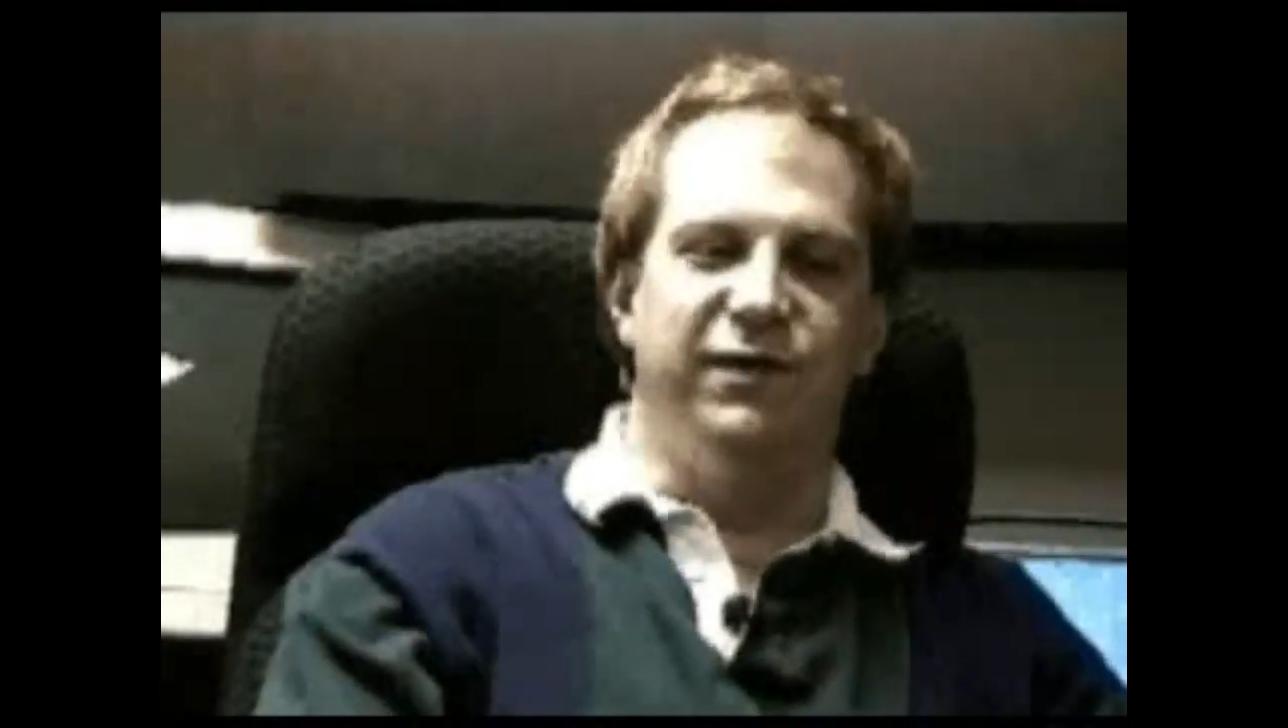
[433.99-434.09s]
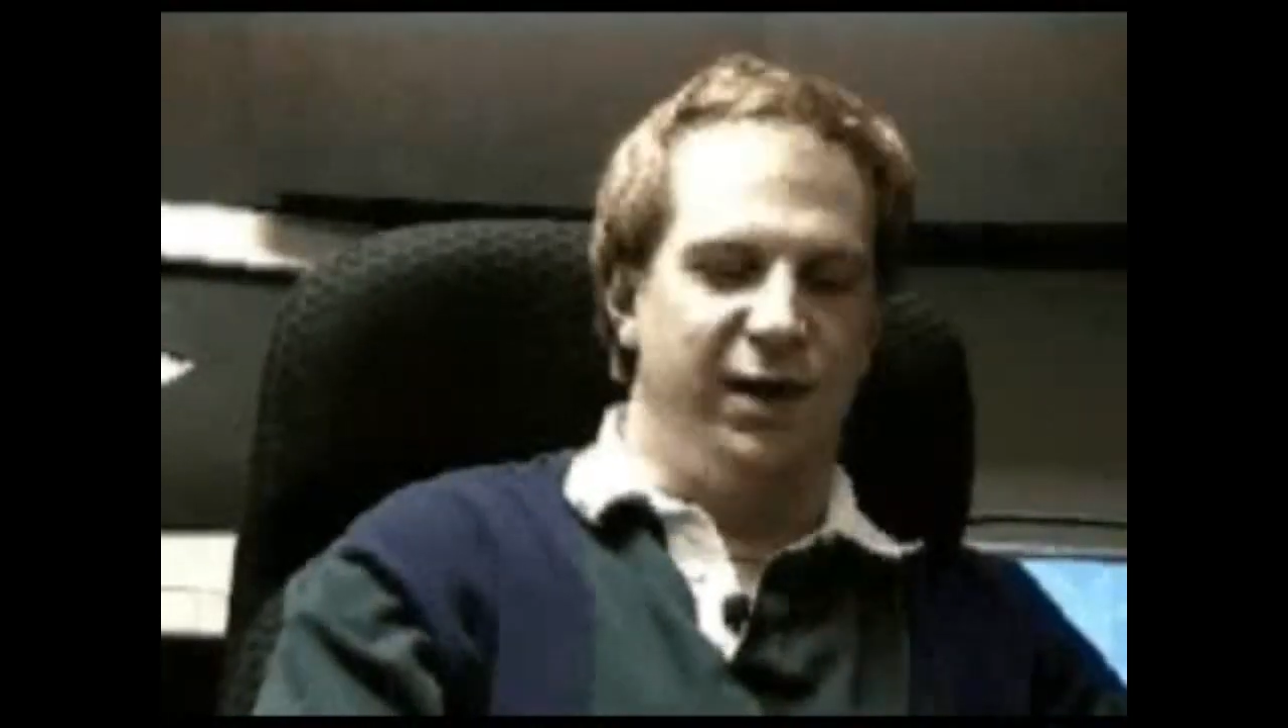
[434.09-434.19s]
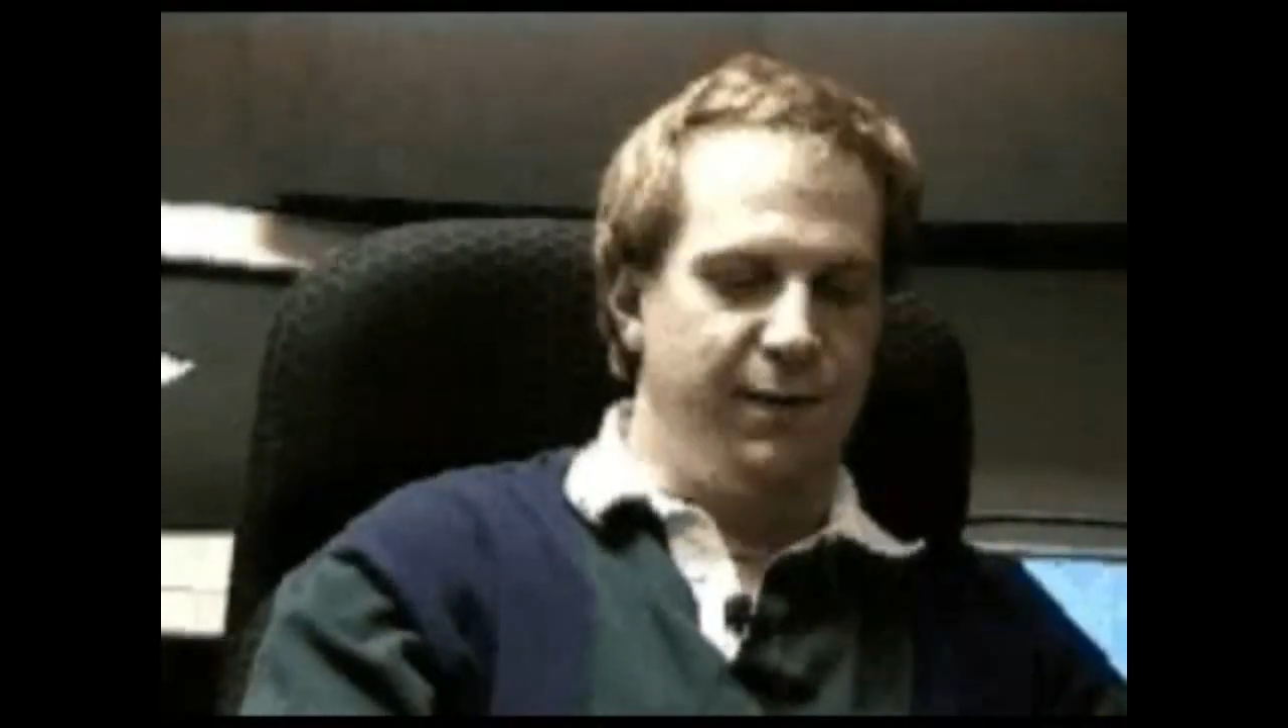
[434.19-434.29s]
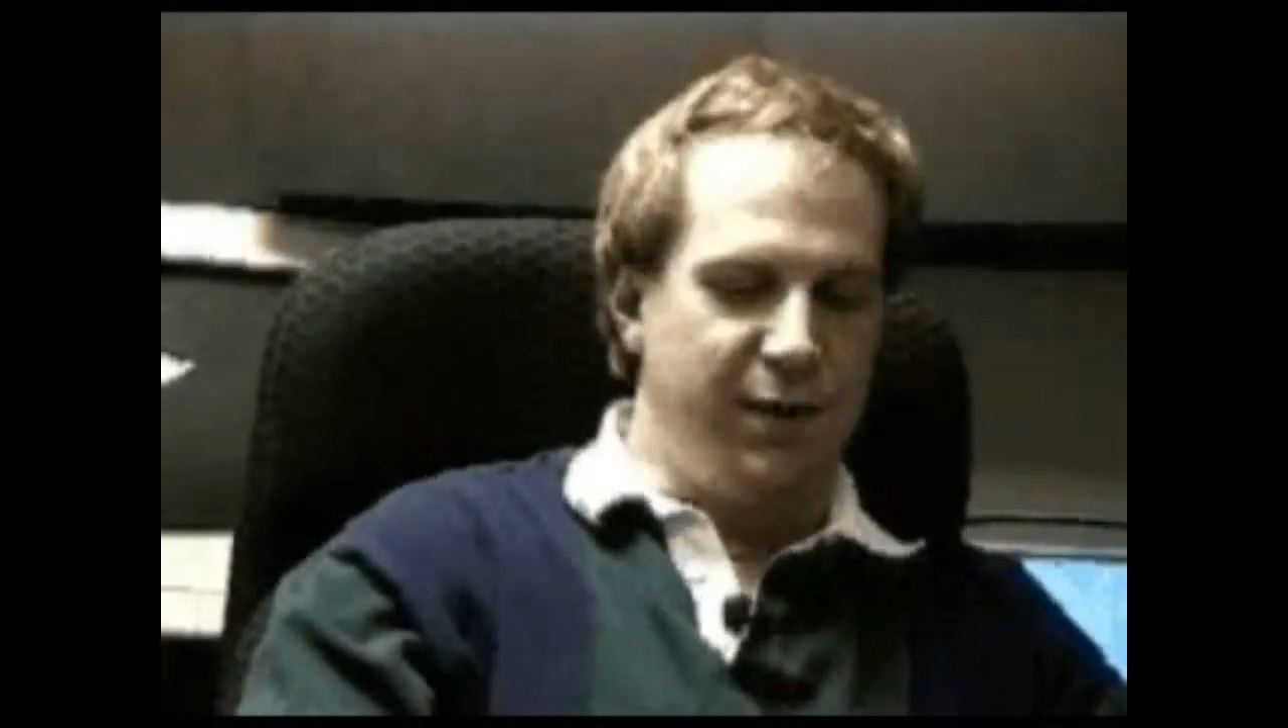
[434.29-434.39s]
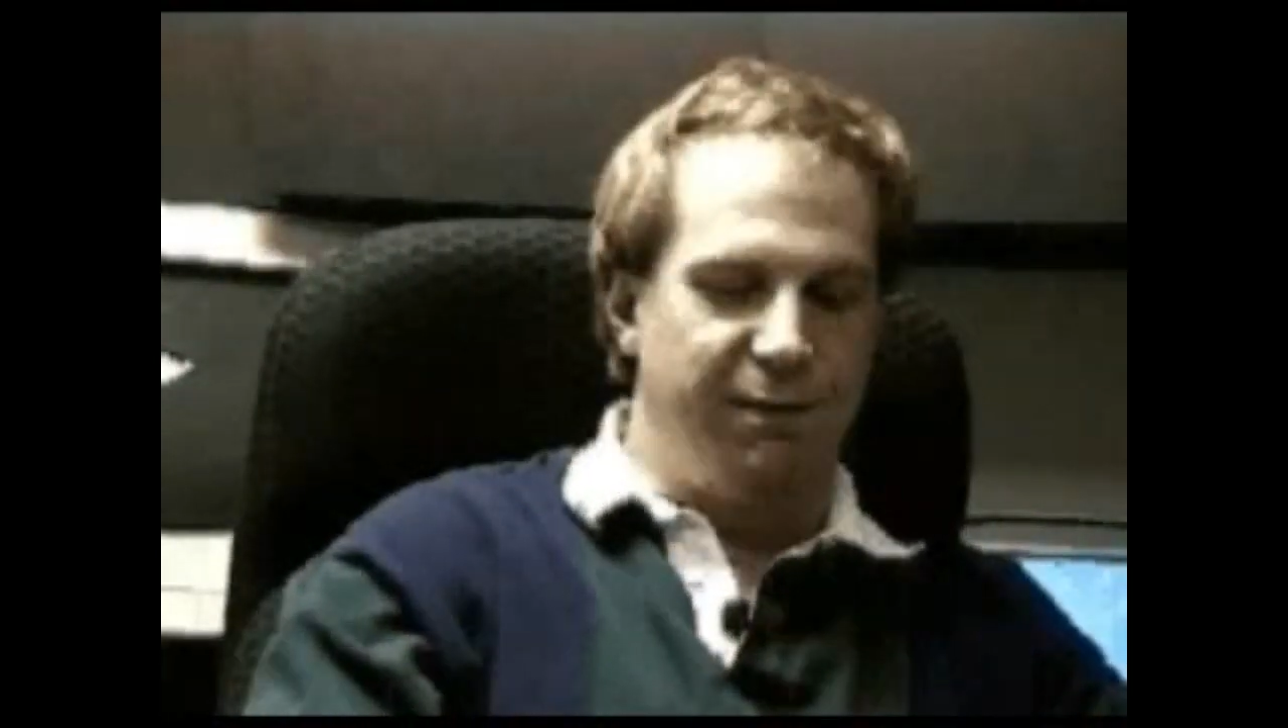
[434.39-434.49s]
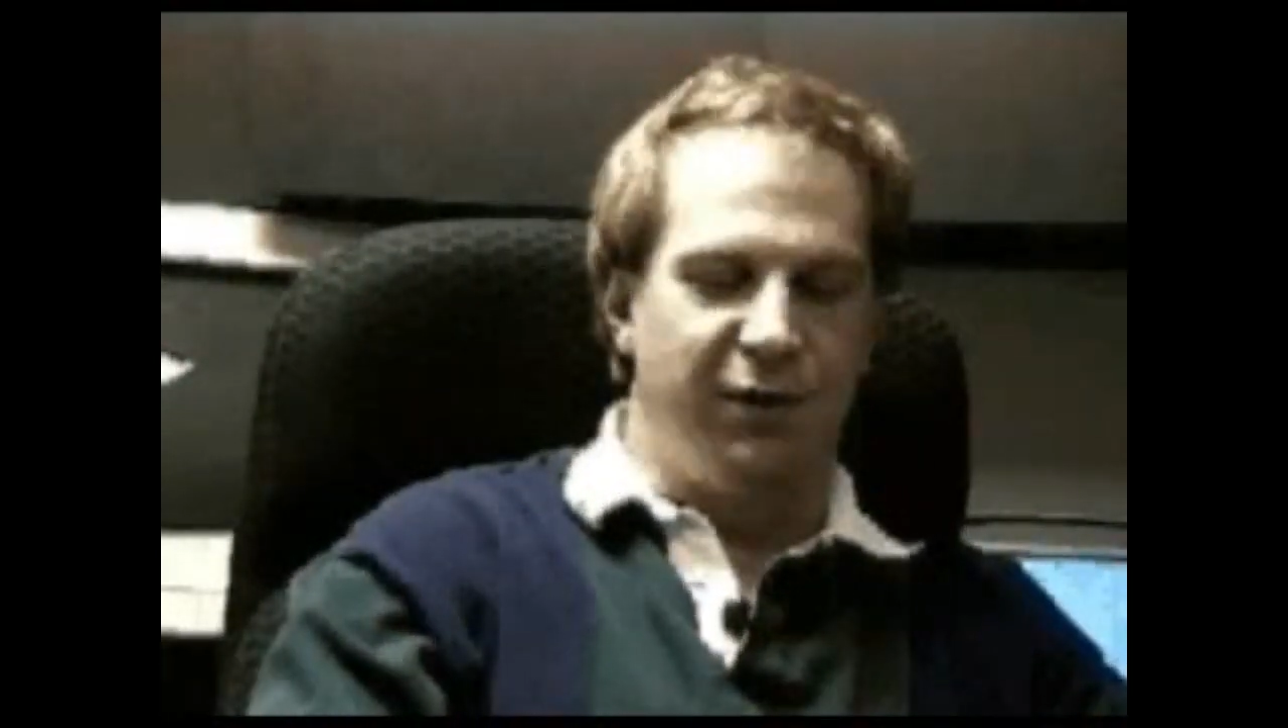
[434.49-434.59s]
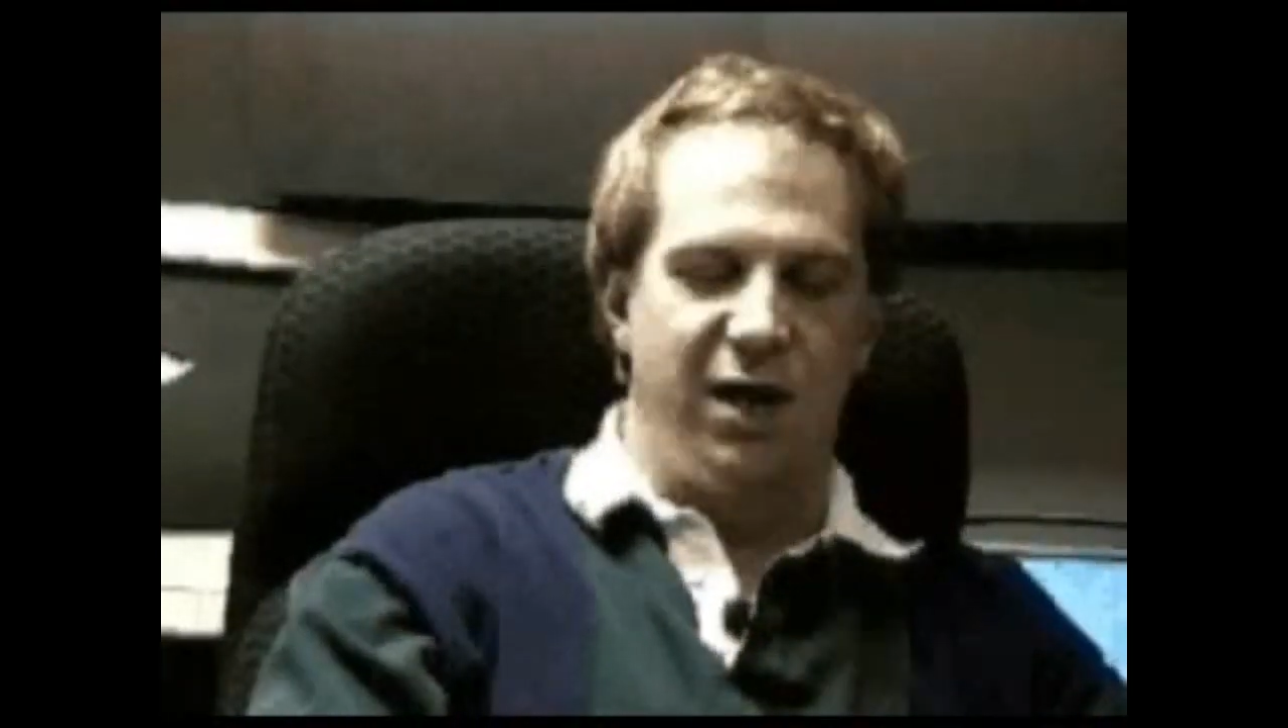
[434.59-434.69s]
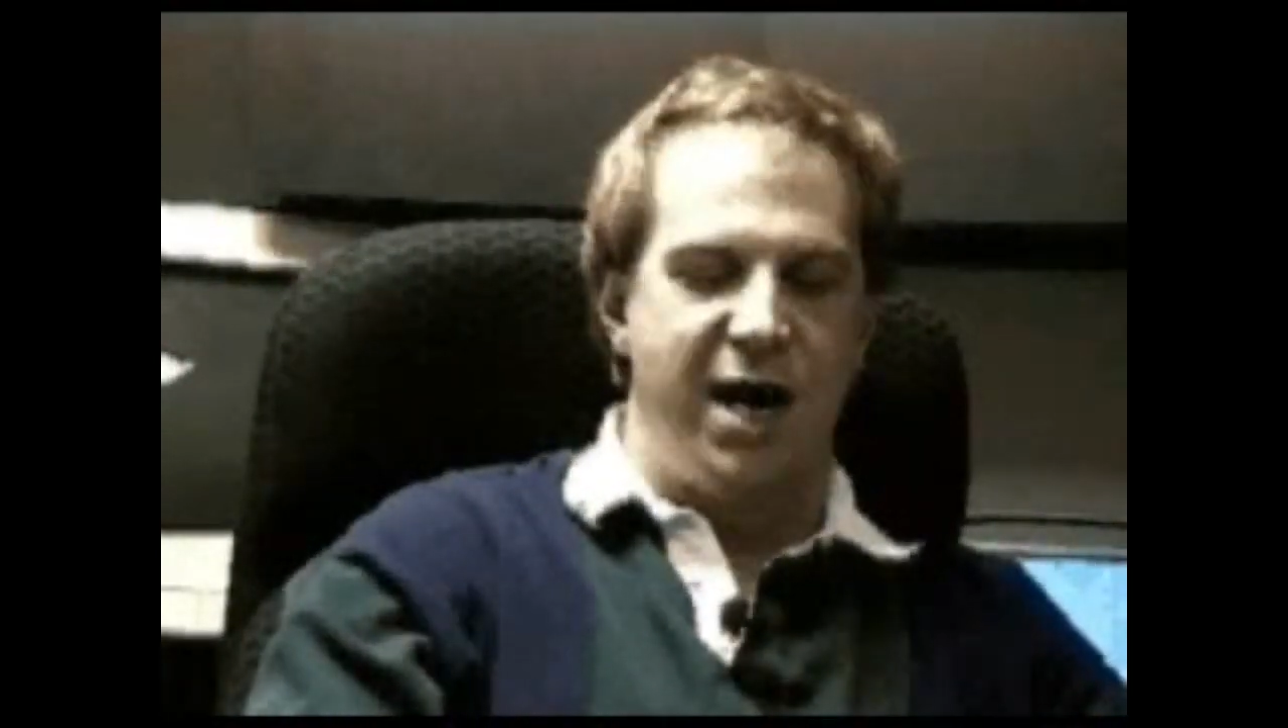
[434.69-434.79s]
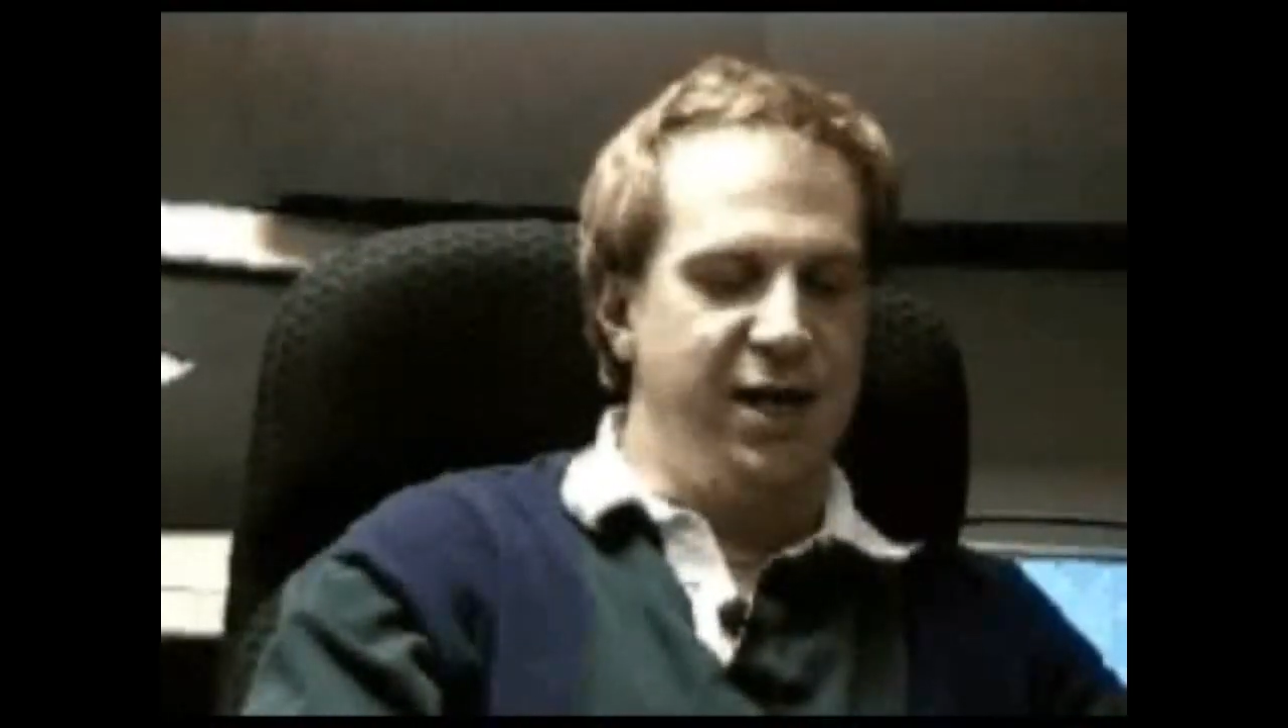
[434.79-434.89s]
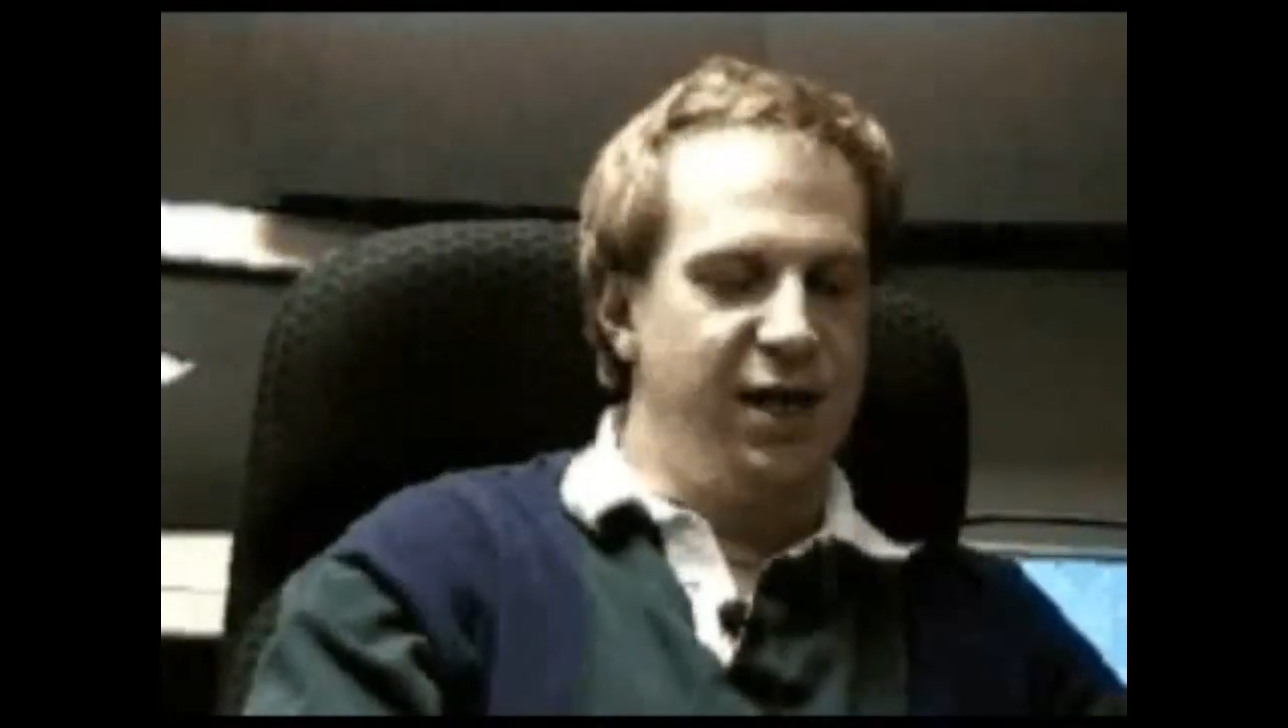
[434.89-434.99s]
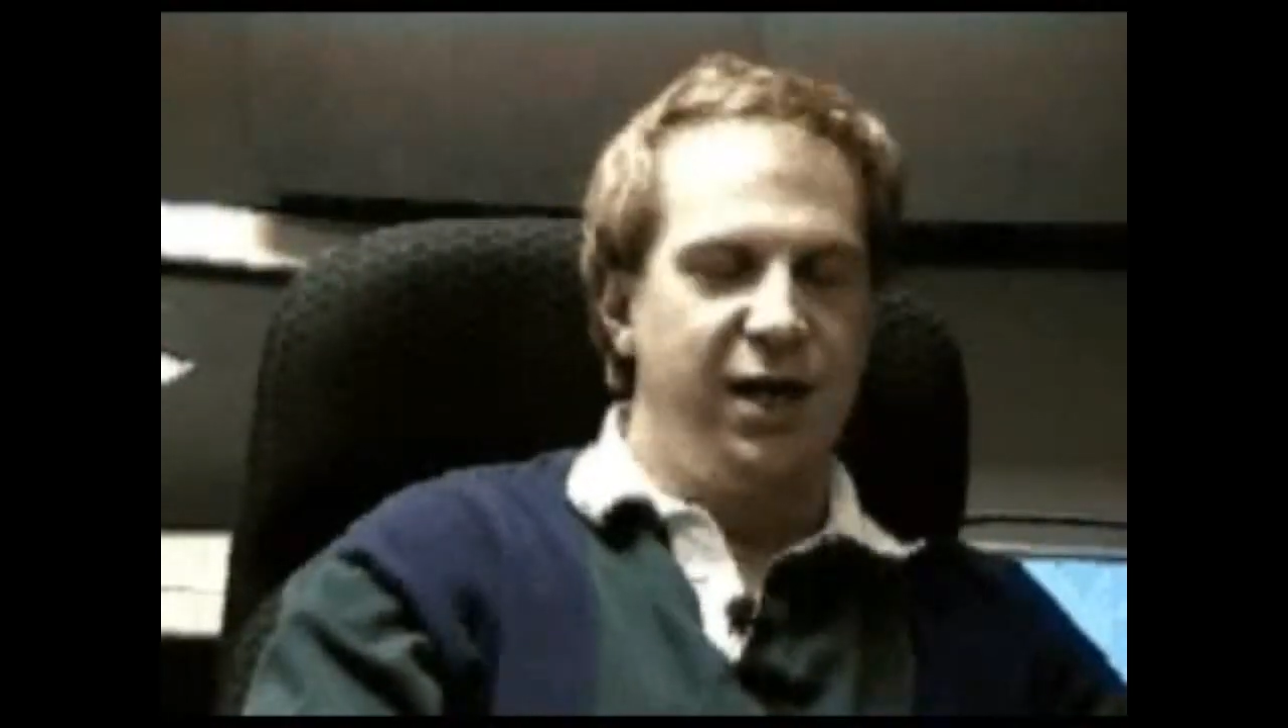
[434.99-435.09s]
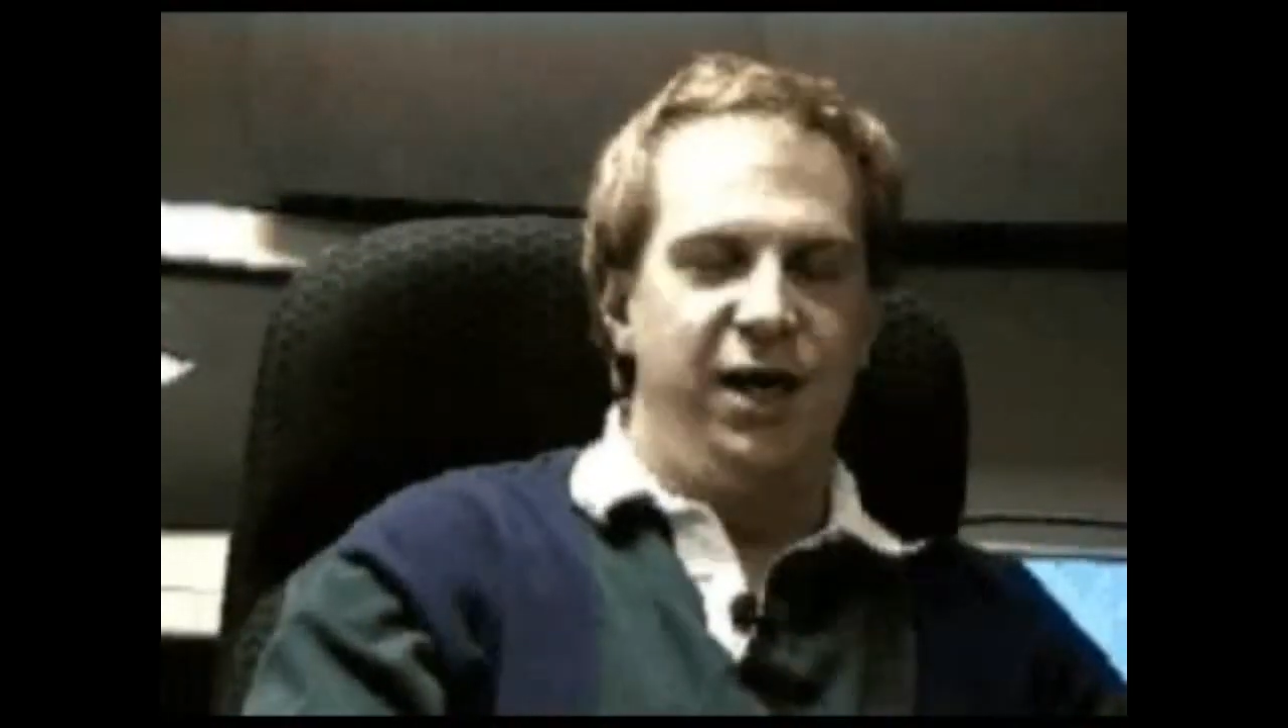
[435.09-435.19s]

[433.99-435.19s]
applied